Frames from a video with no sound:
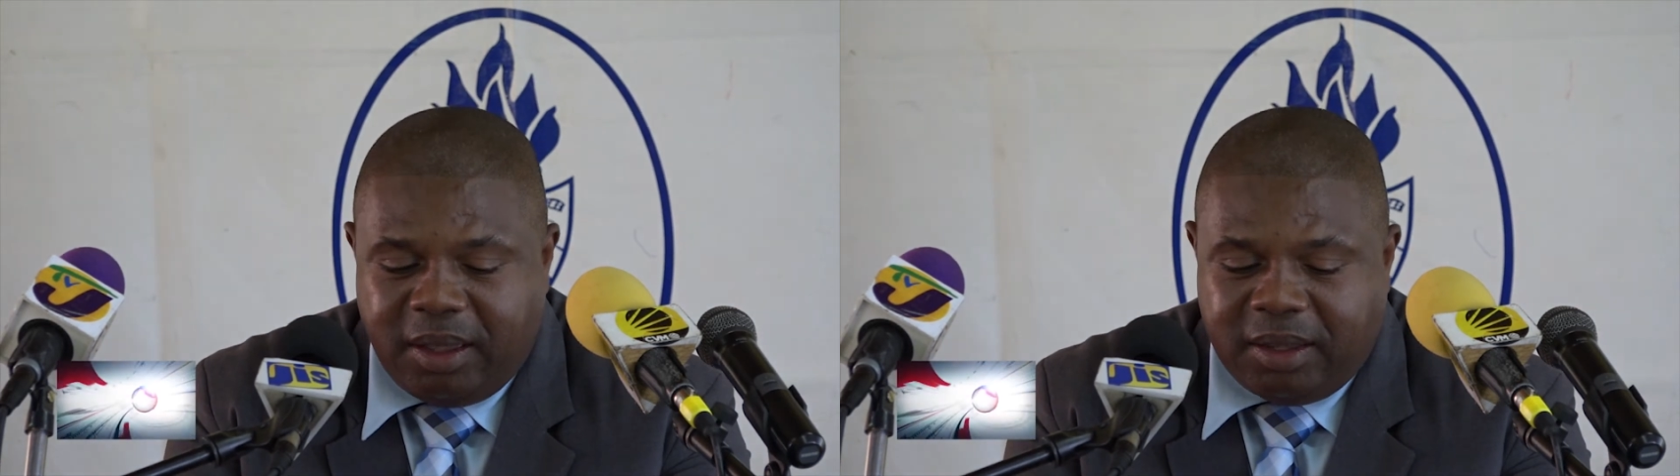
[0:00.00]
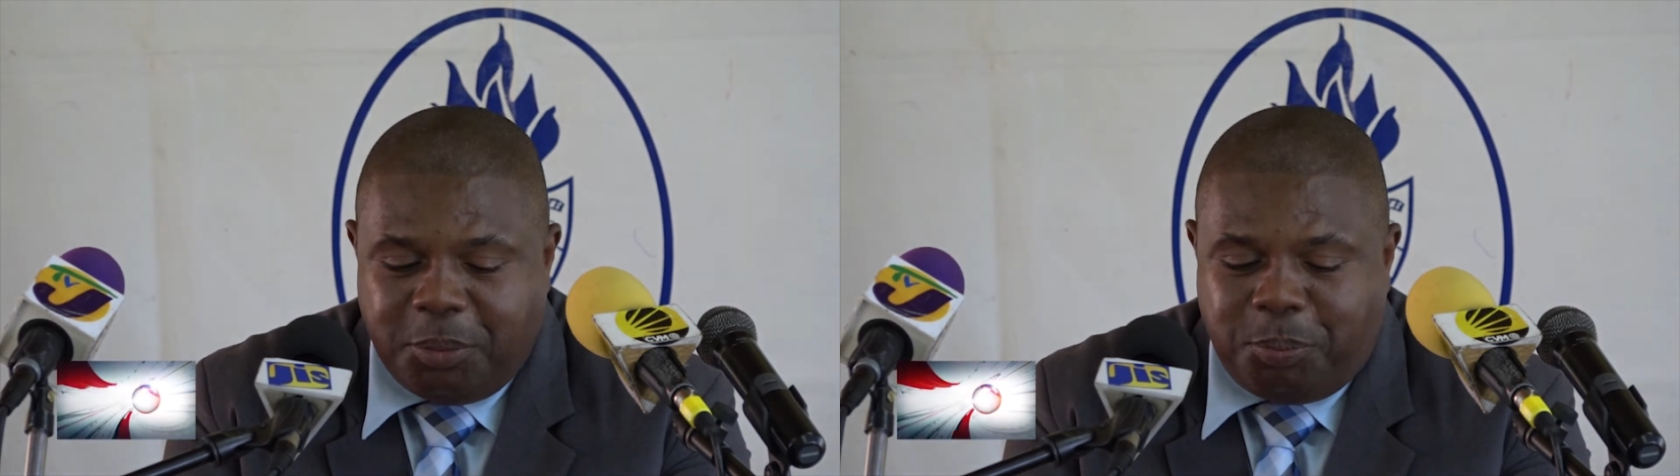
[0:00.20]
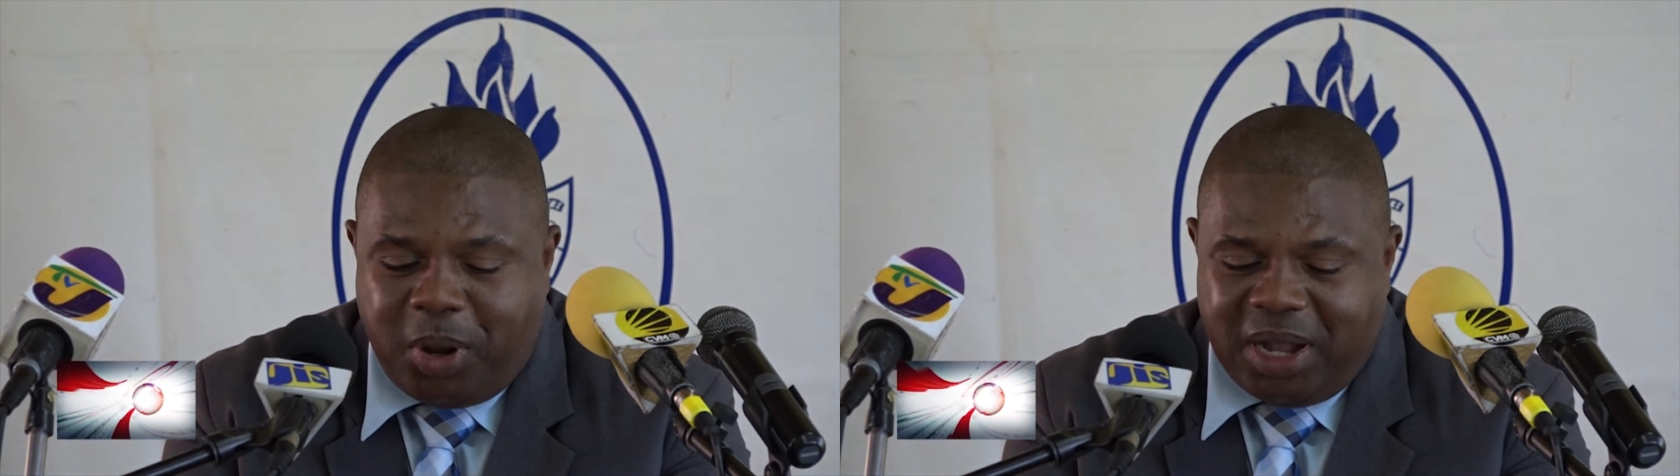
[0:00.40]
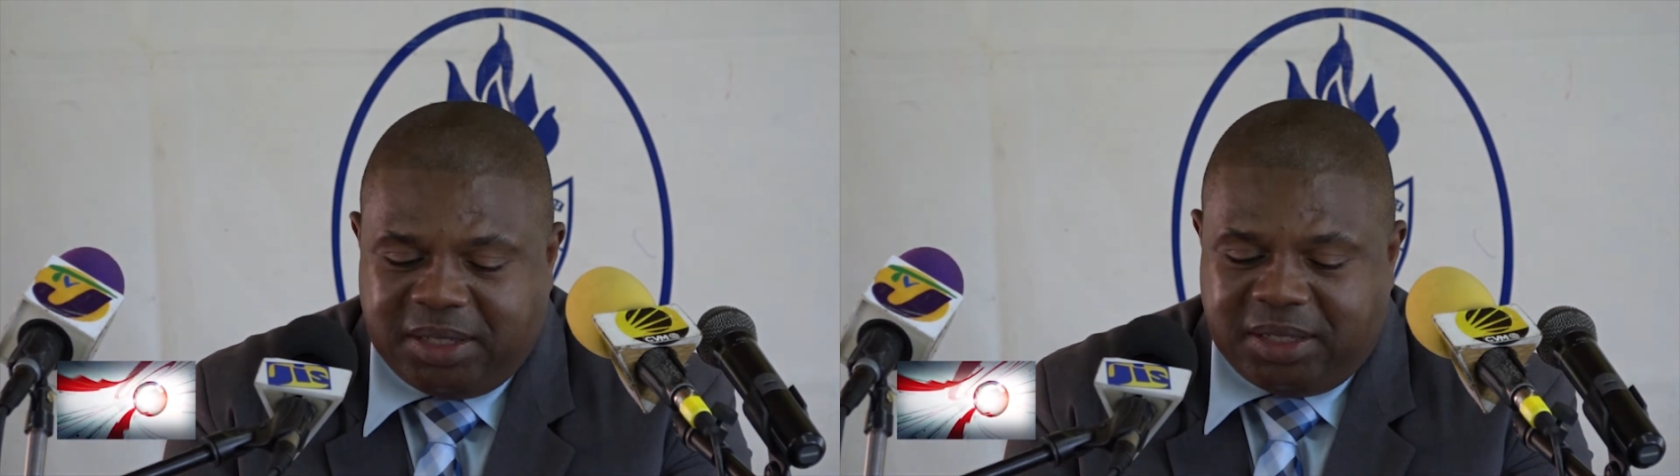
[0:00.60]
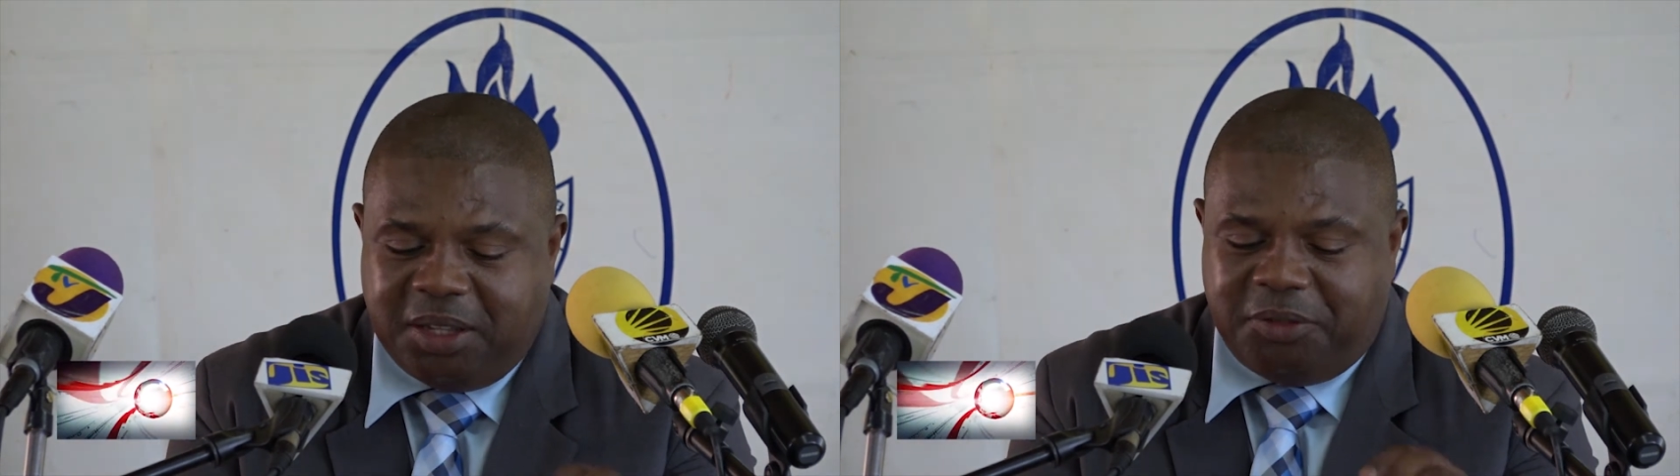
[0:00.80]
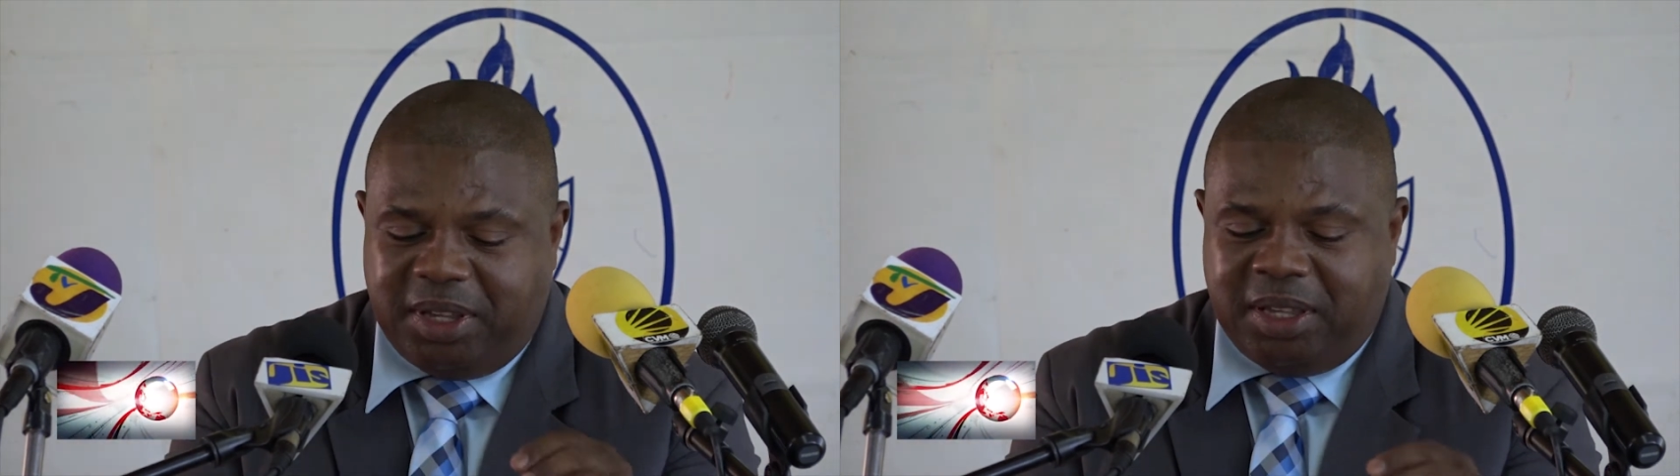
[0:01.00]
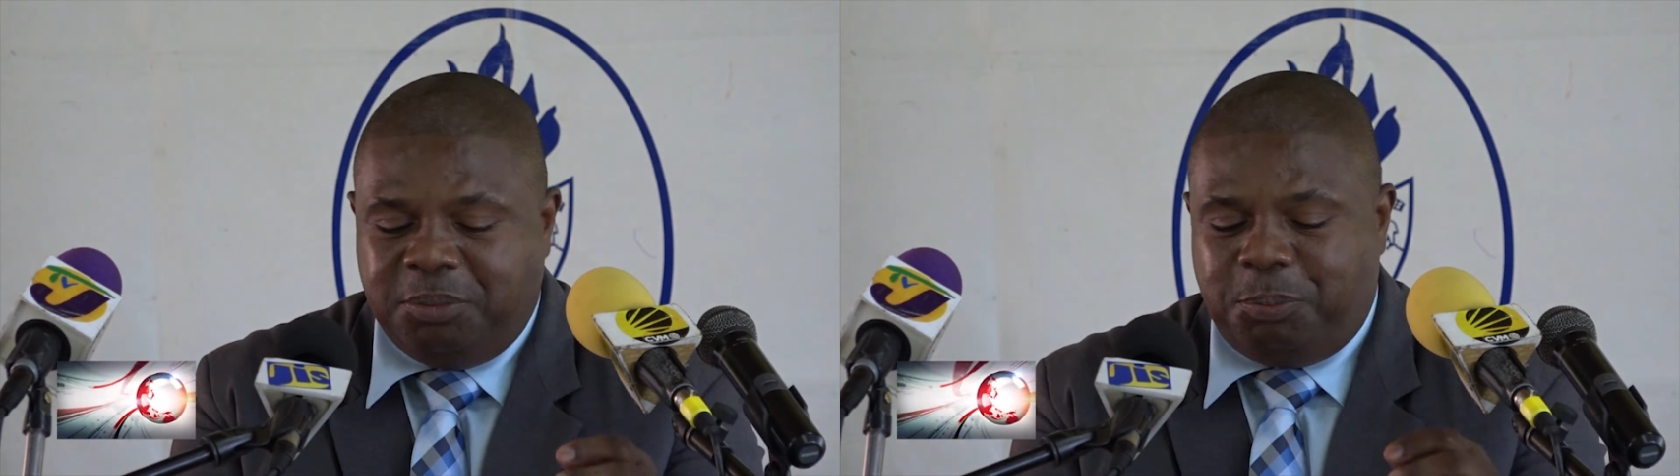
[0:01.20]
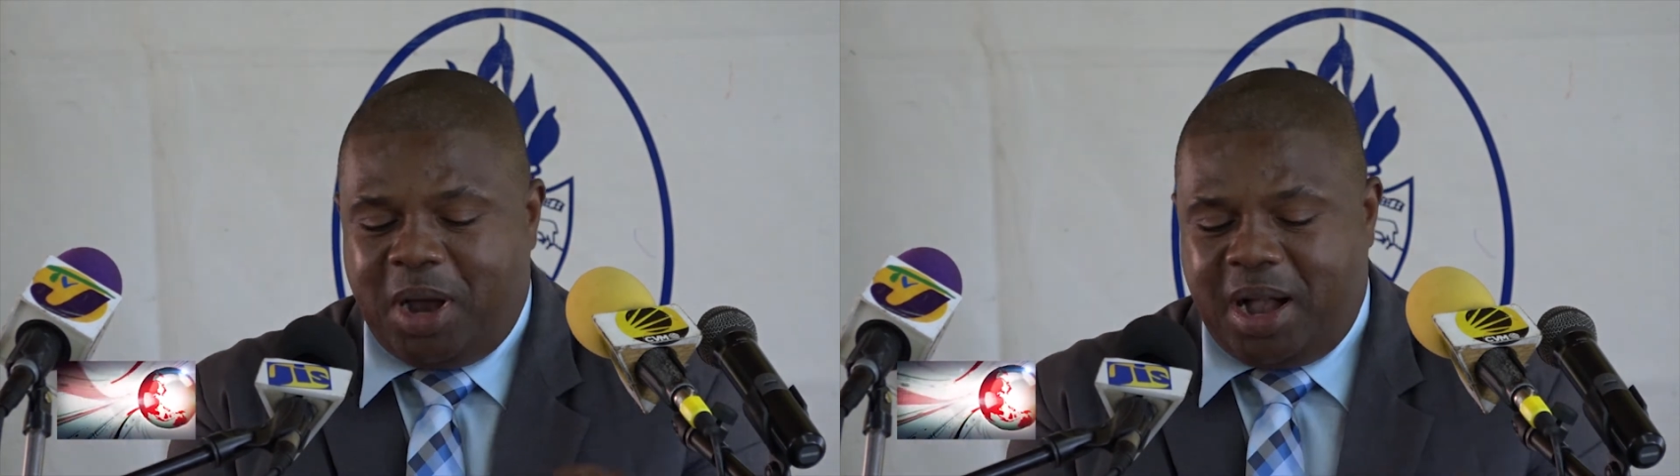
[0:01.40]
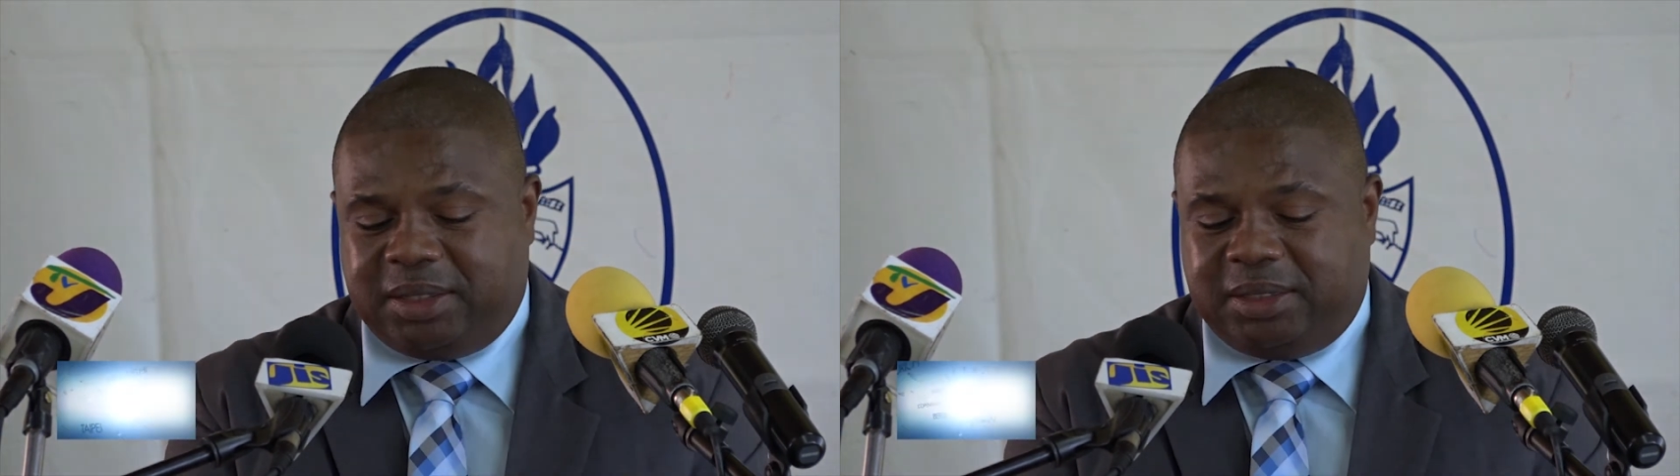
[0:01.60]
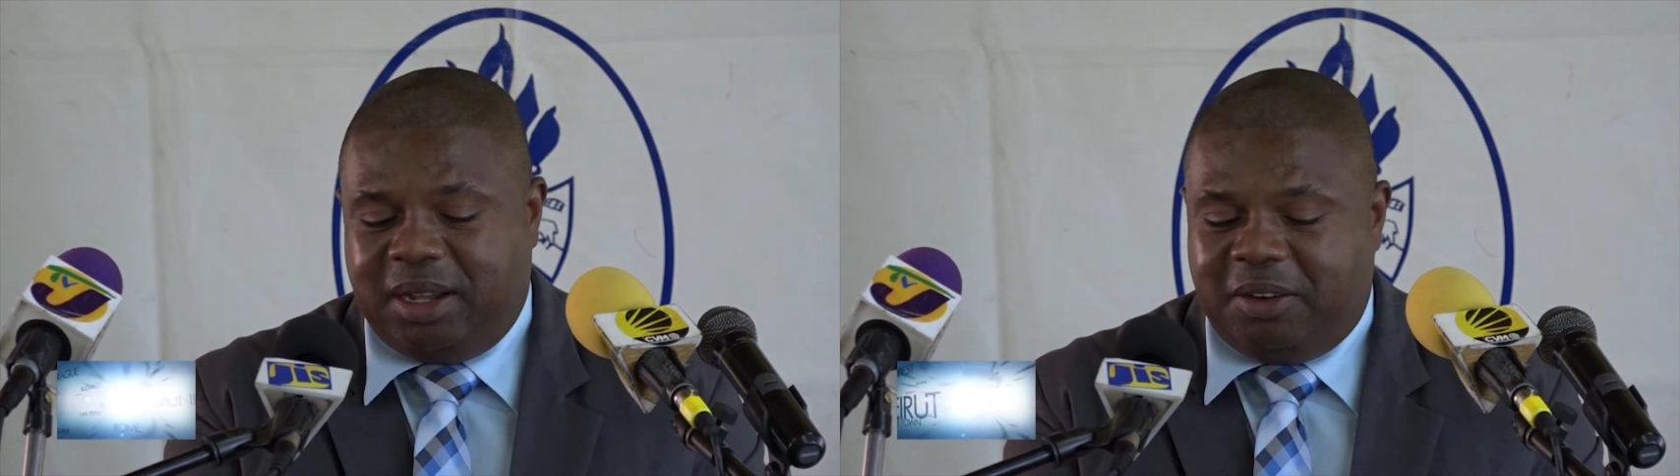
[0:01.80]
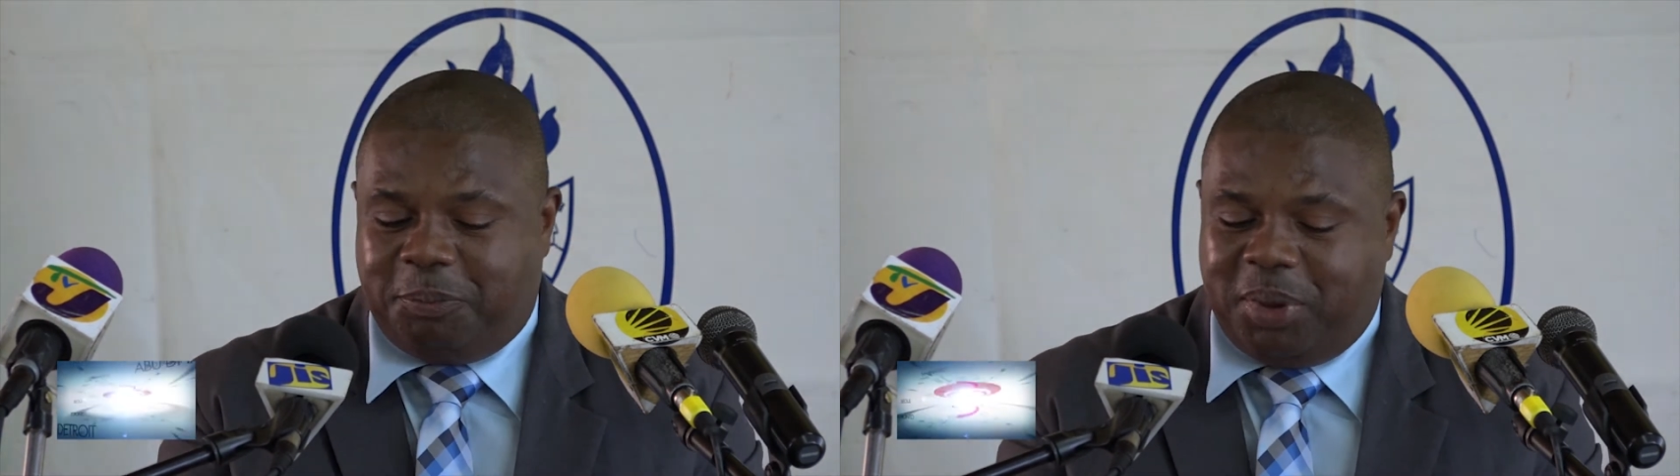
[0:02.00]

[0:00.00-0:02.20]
The positive impact of